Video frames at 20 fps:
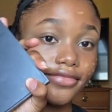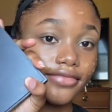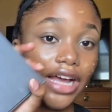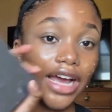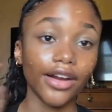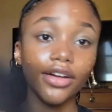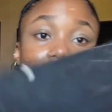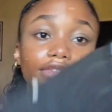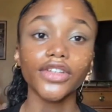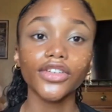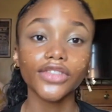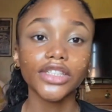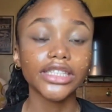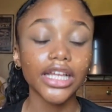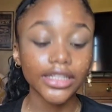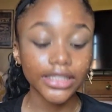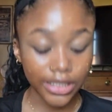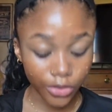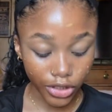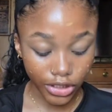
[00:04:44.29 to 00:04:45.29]
I don't even know if they sell
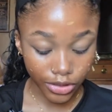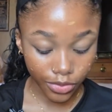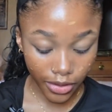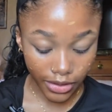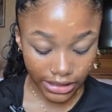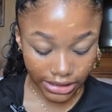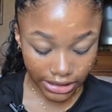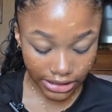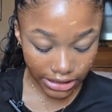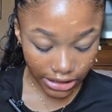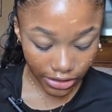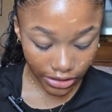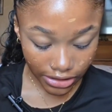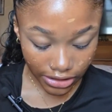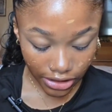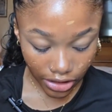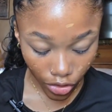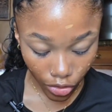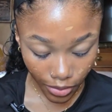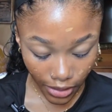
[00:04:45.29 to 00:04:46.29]
this anywhere. It's probably discontinued. This
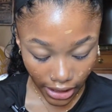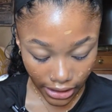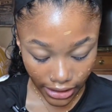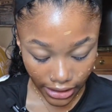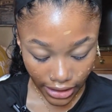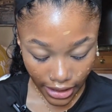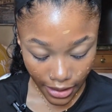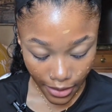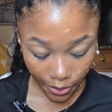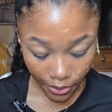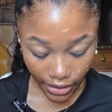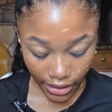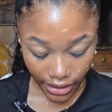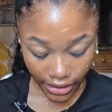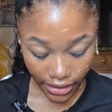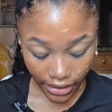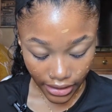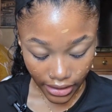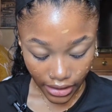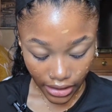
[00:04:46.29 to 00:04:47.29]
is an old palette, but
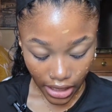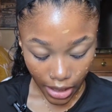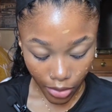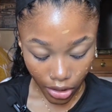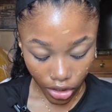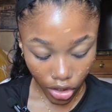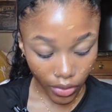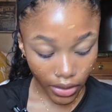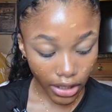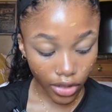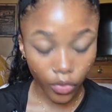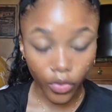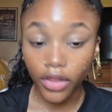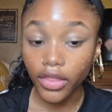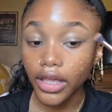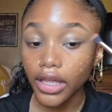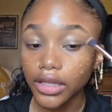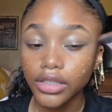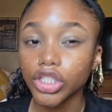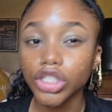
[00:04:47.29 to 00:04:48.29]
I'm going to go in with
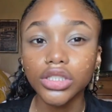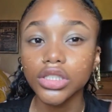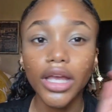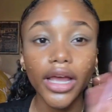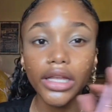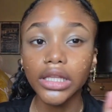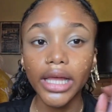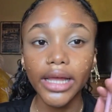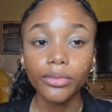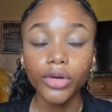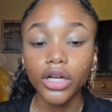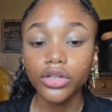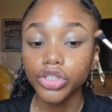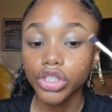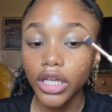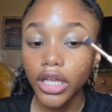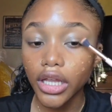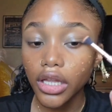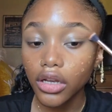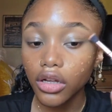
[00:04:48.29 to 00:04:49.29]
just any light brown
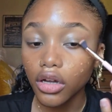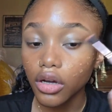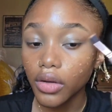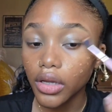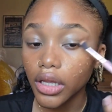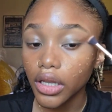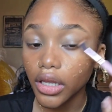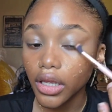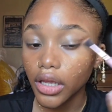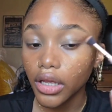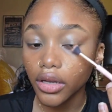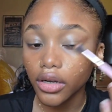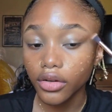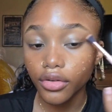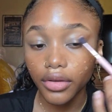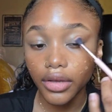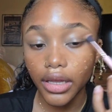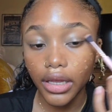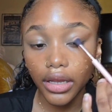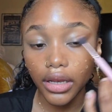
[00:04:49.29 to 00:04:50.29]
shade, go in and
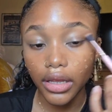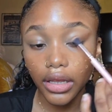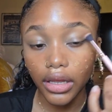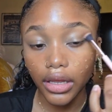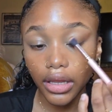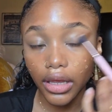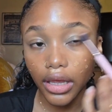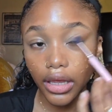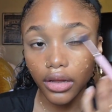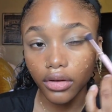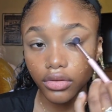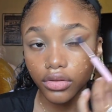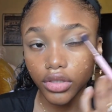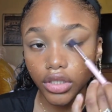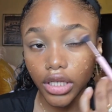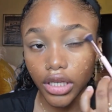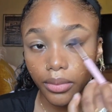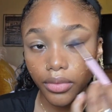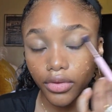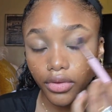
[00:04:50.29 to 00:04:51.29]
create a angled
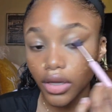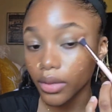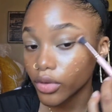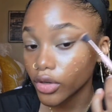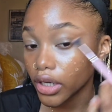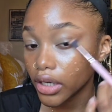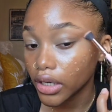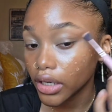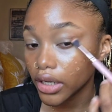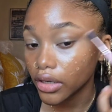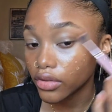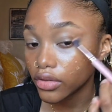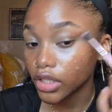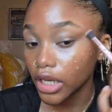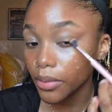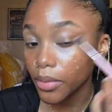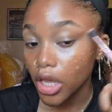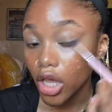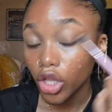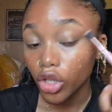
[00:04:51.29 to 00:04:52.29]
shape. You see, I'm creating an angled
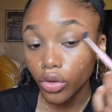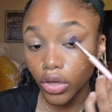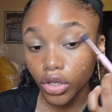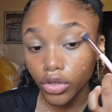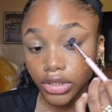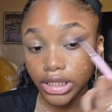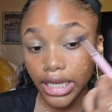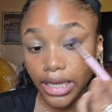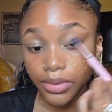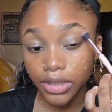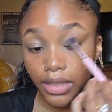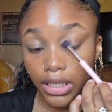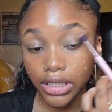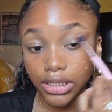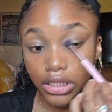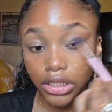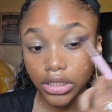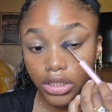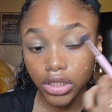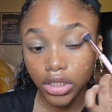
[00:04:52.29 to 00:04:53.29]
shape. You can use tape to make
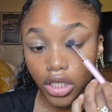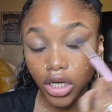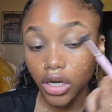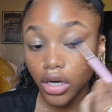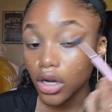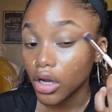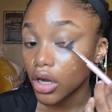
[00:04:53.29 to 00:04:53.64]
this easier.